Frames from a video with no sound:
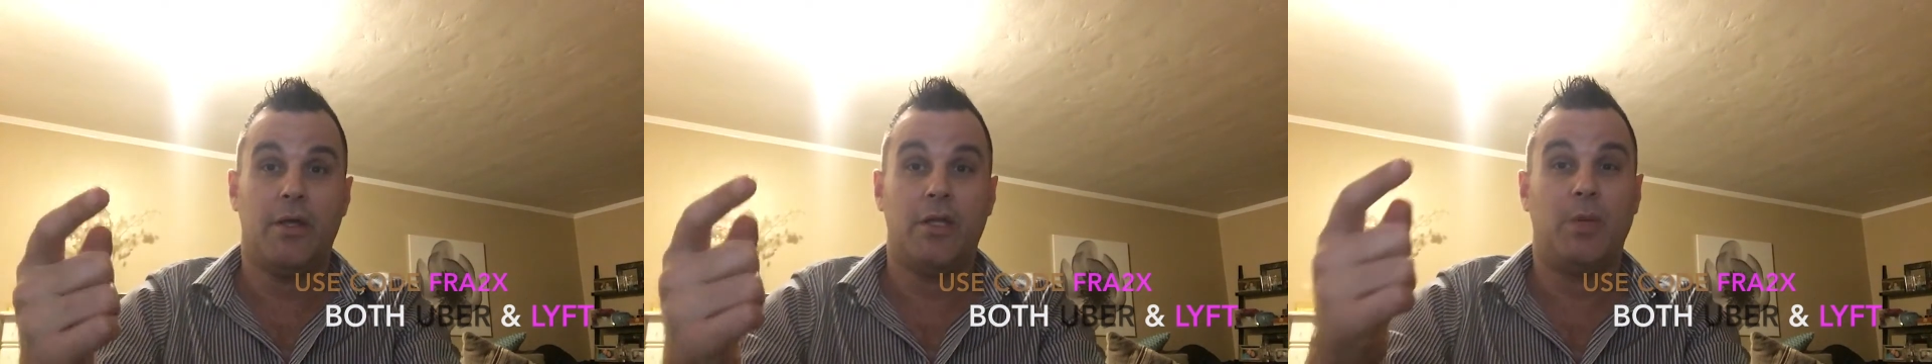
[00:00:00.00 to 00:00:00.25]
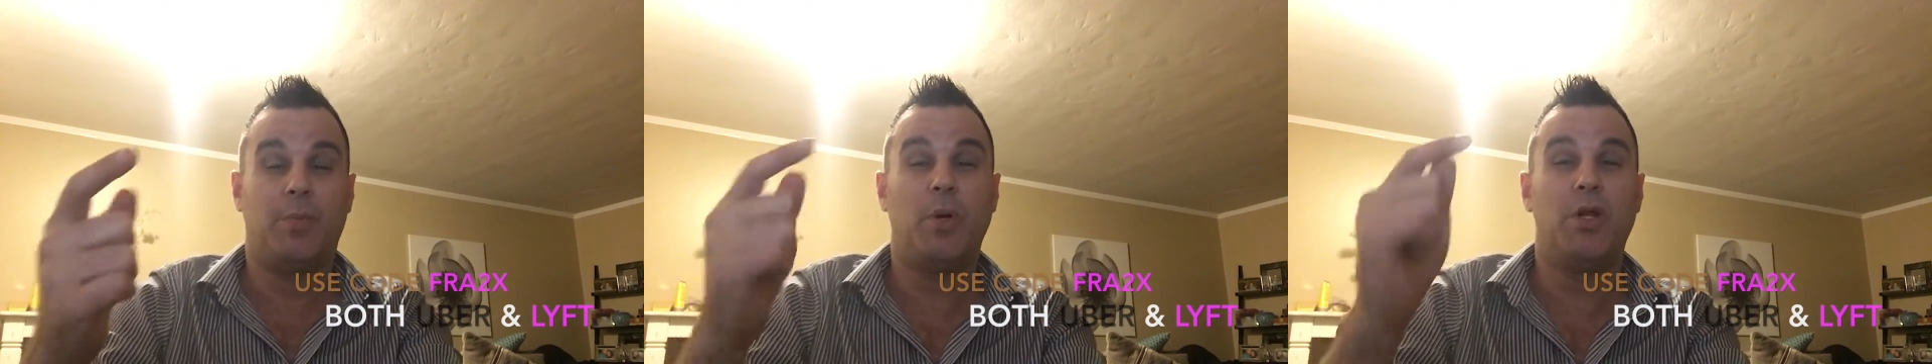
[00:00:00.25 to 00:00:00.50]

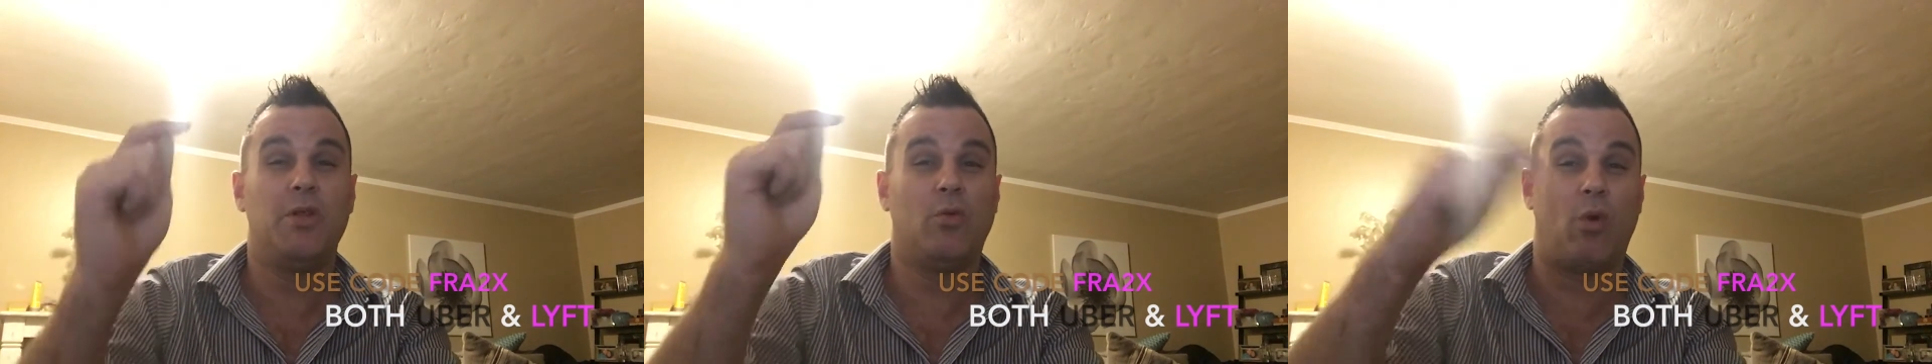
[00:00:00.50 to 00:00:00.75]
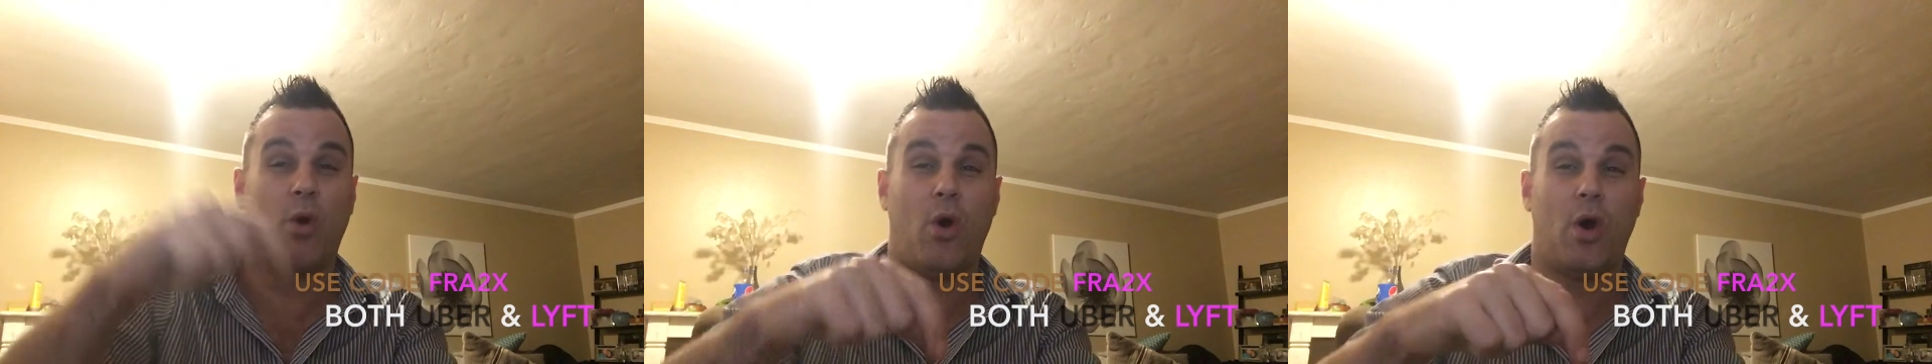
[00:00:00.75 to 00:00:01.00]
You put in the
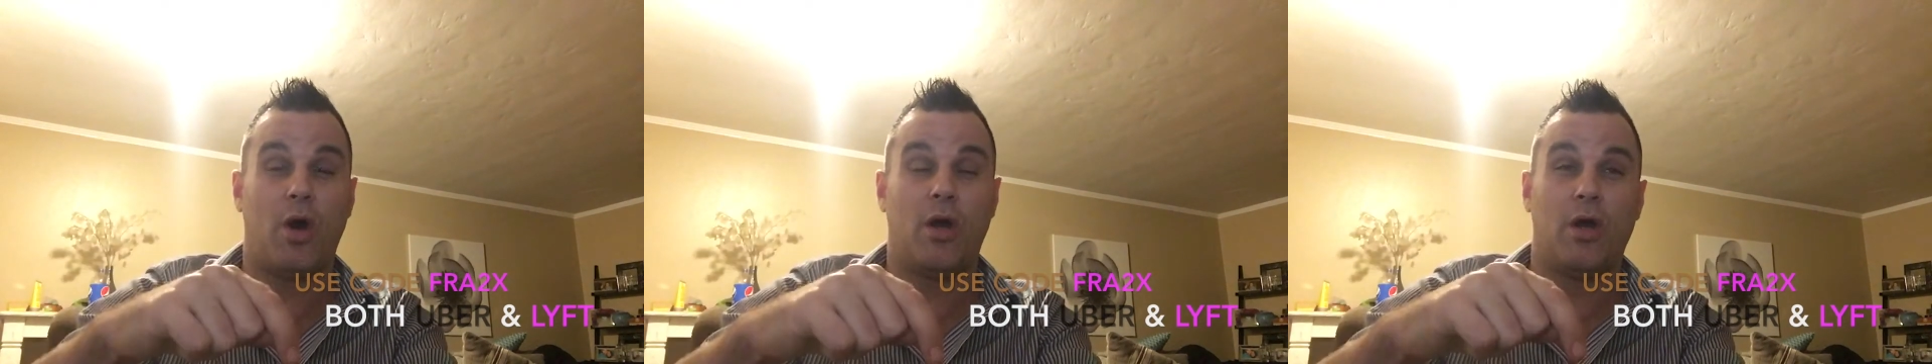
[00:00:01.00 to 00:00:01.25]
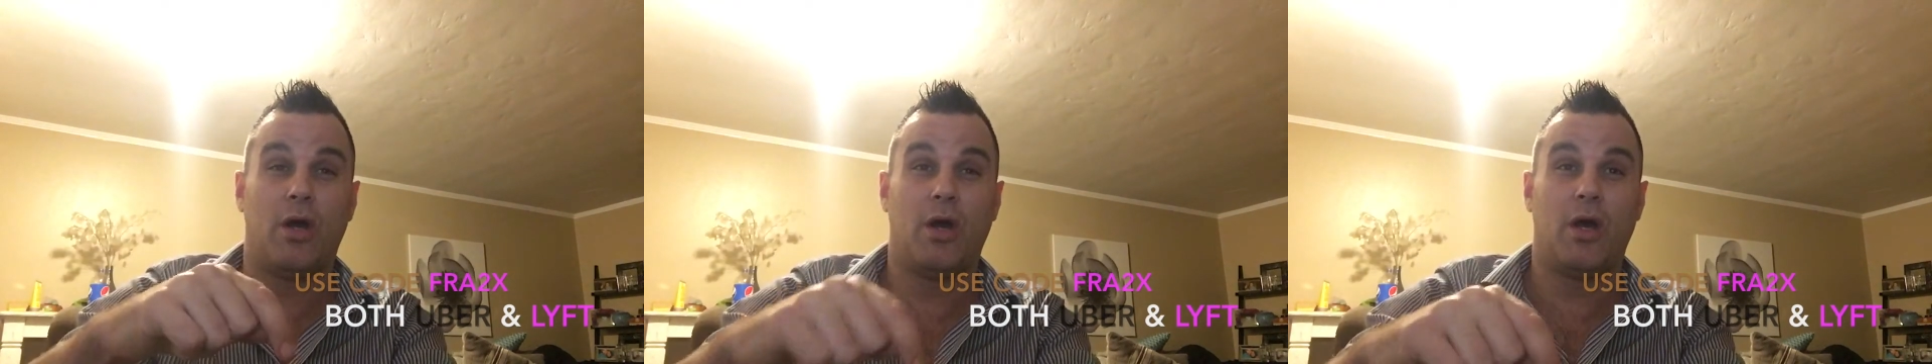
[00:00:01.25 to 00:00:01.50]

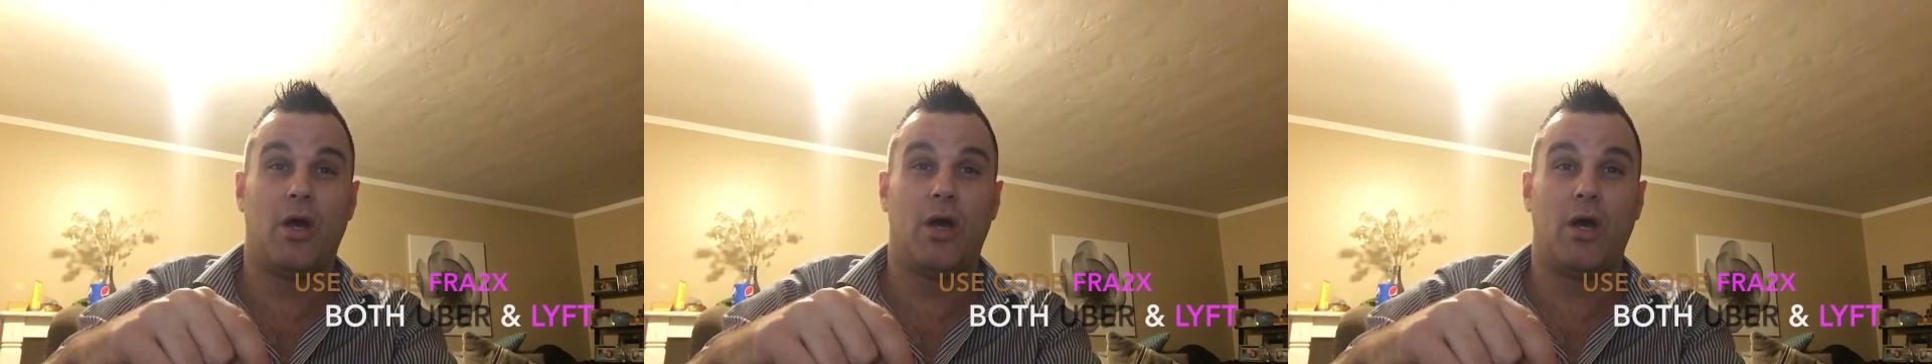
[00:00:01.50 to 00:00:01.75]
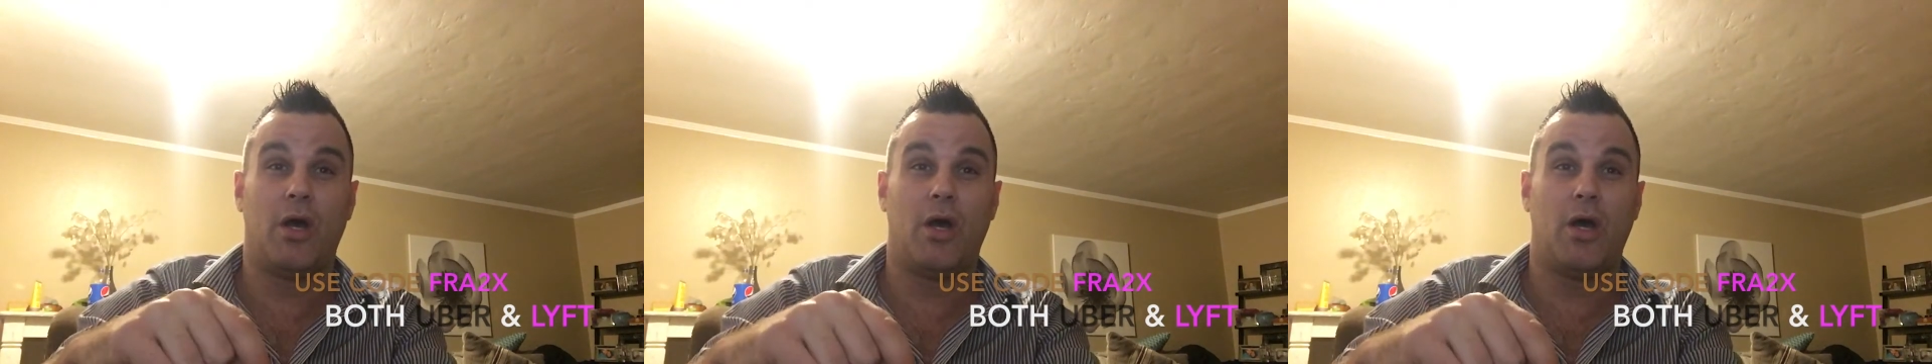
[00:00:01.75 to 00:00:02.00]
wrong
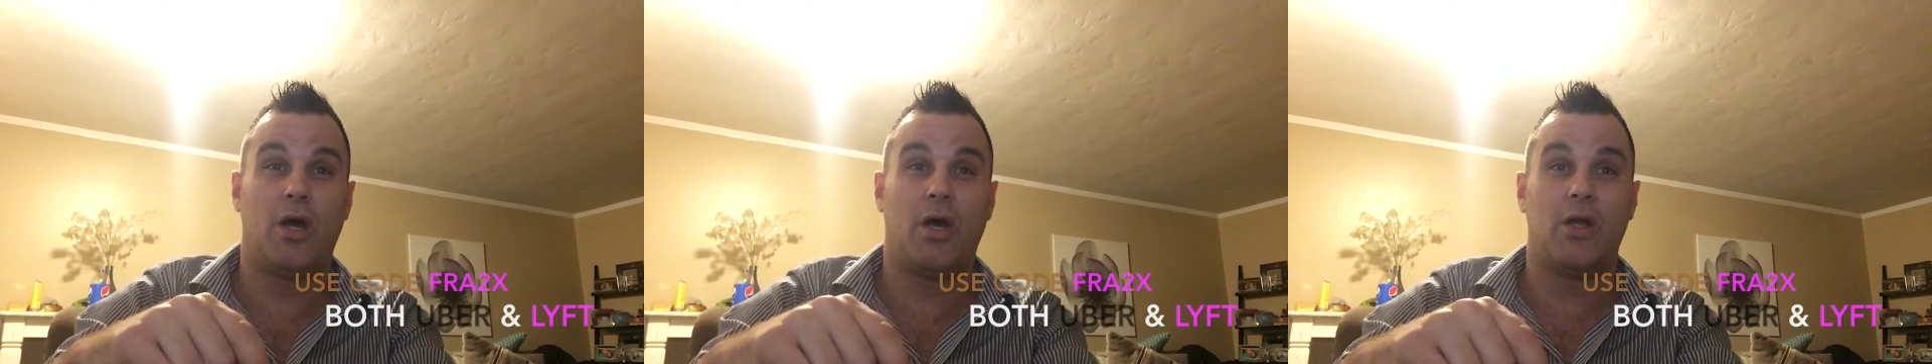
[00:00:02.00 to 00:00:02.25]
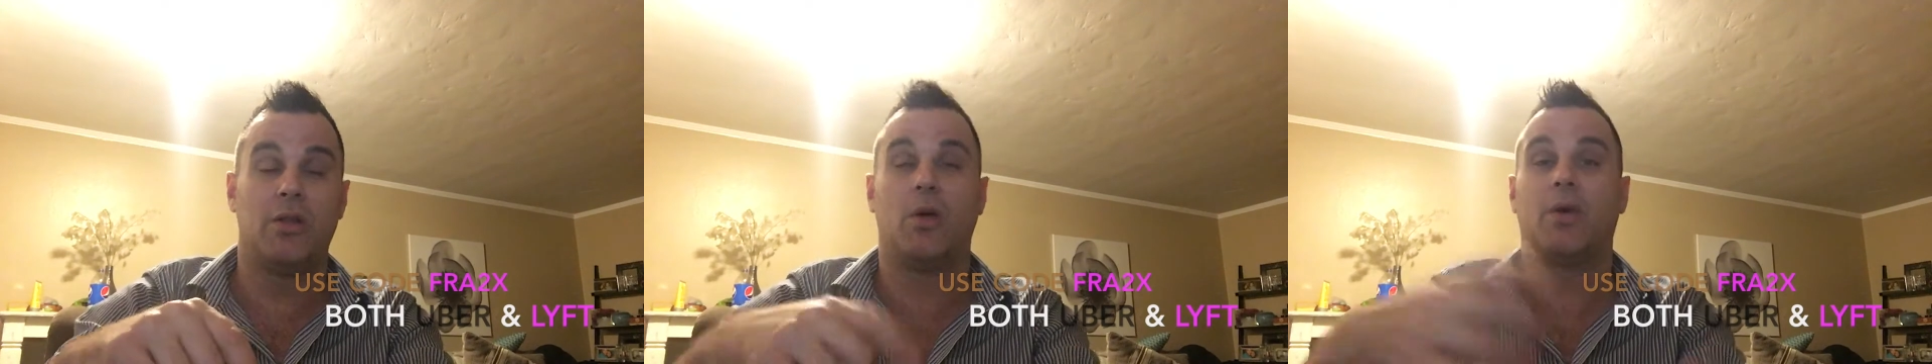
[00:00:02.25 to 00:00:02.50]

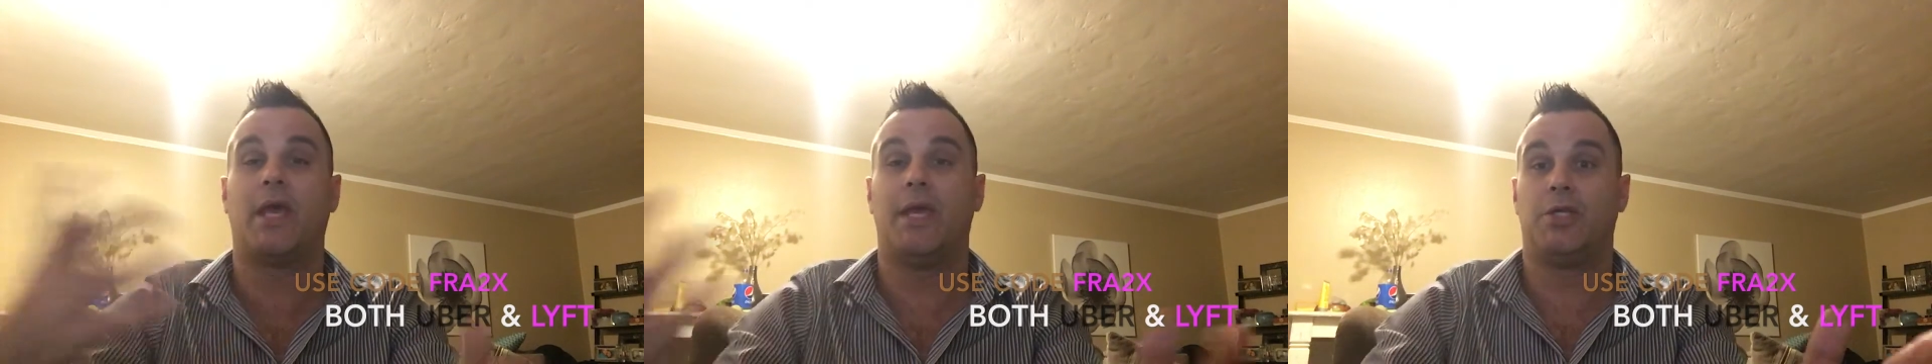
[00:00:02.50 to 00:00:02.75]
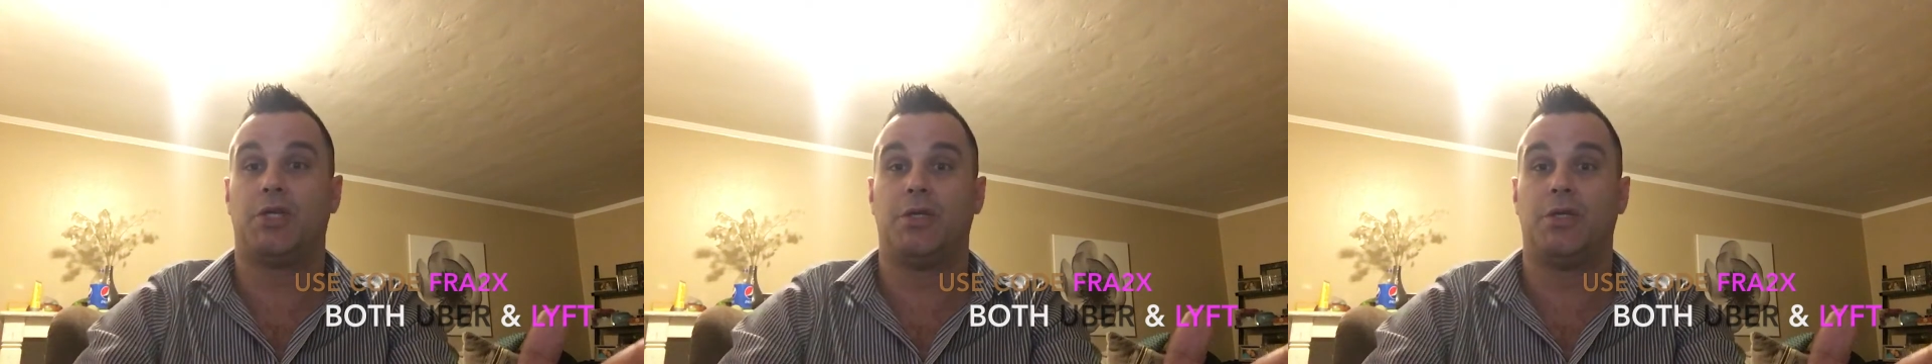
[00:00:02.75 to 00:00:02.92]
location.